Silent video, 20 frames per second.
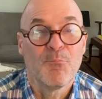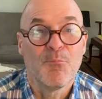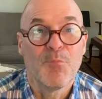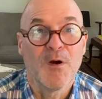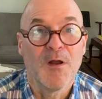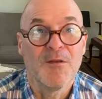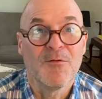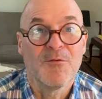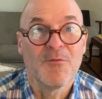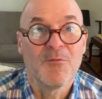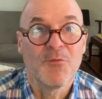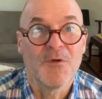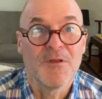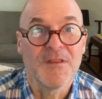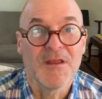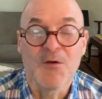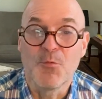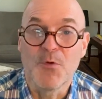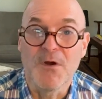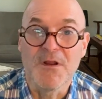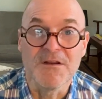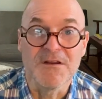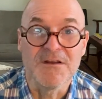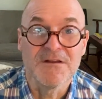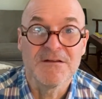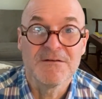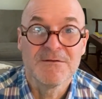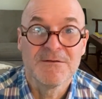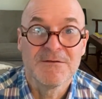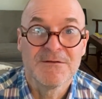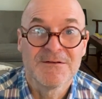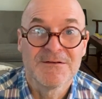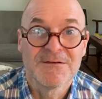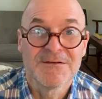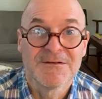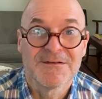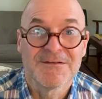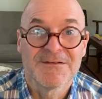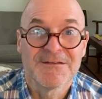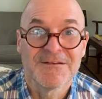But when they went in
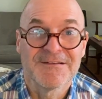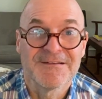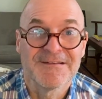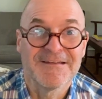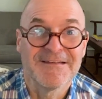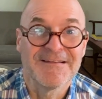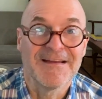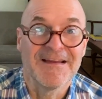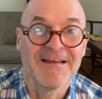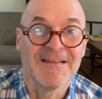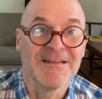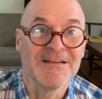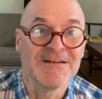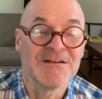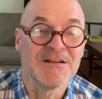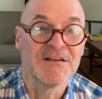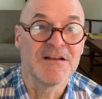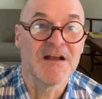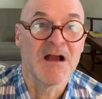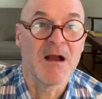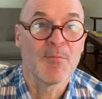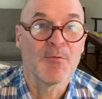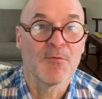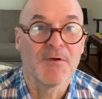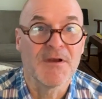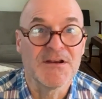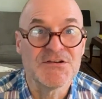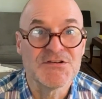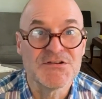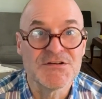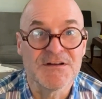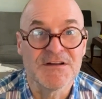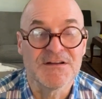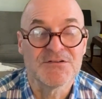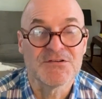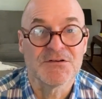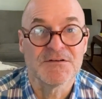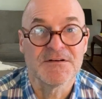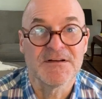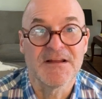and they did the operation,
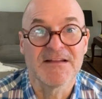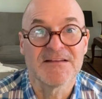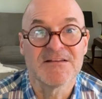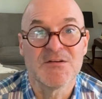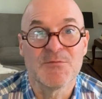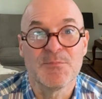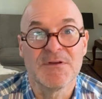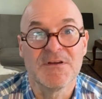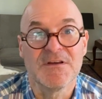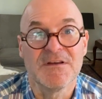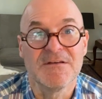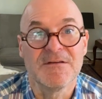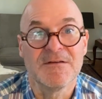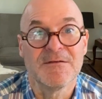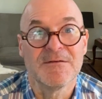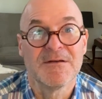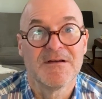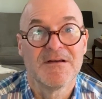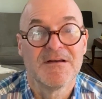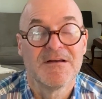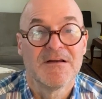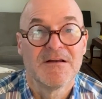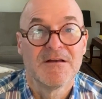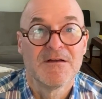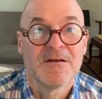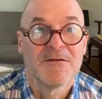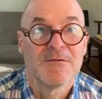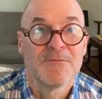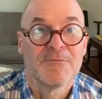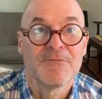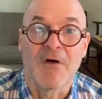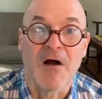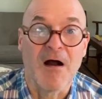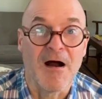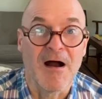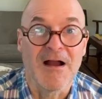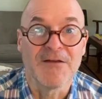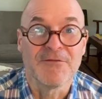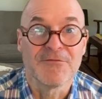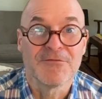it turned out to be
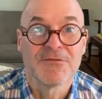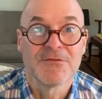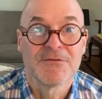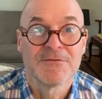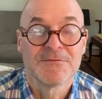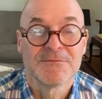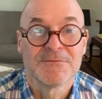5.